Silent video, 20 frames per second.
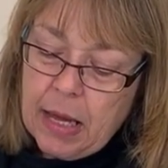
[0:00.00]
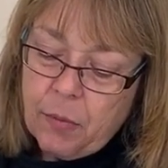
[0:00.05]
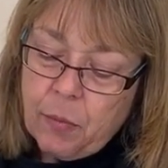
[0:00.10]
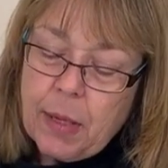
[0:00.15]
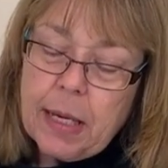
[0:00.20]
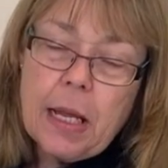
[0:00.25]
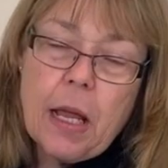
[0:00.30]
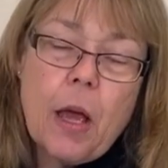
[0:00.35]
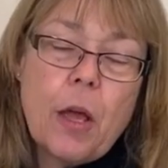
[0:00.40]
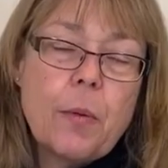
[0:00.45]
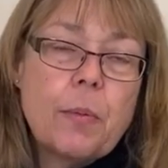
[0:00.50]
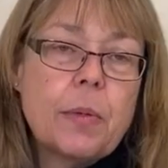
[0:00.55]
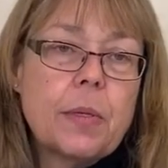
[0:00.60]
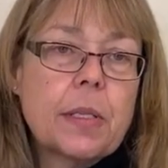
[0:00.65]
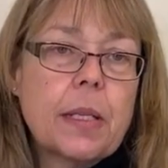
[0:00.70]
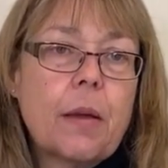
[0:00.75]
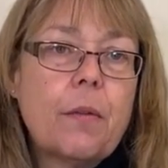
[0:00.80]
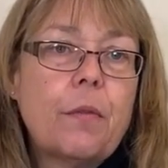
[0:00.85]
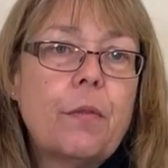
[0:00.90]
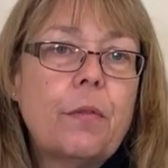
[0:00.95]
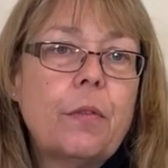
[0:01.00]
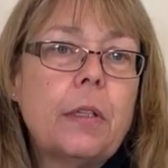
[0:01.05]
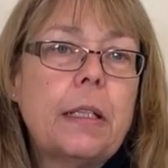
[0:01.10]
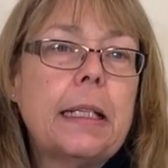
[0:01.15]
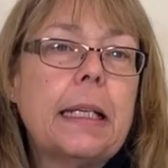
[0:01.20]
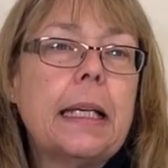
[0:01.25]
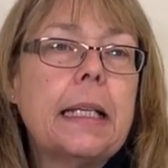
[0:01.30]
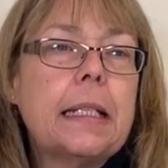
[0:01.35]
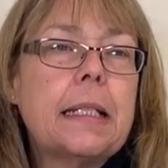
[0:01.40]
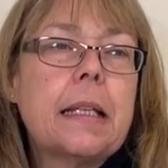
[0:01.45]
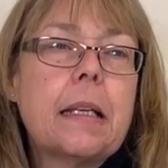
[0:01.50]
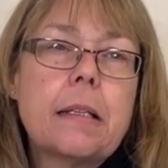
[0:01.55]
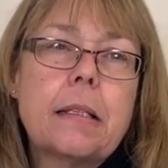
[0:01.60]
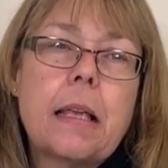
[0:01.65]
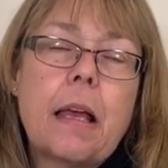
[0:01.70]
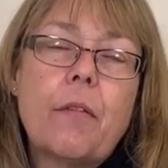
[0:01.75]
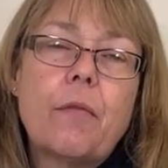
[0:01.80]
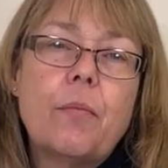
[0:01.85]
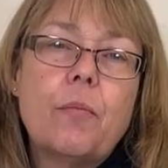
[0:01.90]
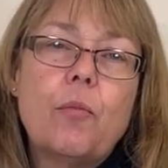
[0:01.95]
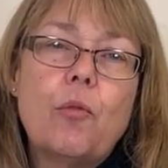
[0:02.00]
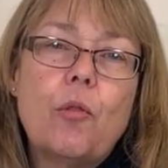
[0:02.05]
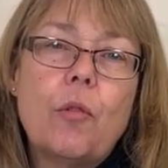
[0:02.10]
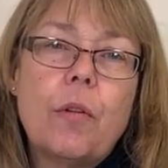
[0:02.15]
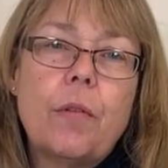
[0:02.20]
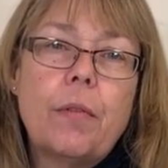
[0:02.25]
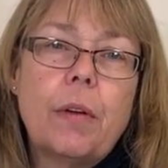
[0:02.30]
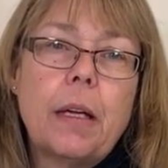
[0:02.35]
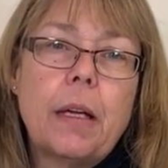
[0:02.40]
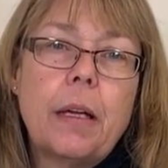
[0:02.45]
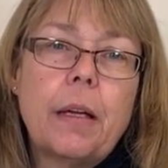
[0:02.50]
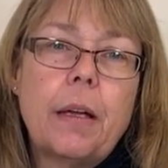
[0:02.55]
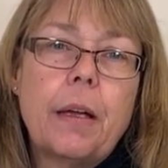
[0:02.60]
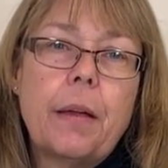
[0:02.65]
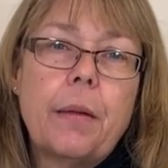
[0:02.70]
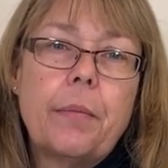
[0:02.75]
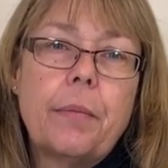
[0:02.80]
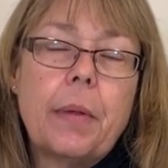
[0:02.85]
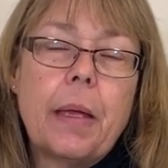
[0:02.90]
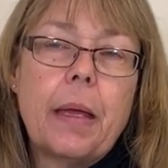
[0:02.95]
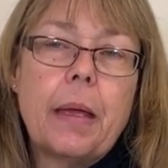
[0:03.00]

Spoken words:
when it opens up fully it does have more of a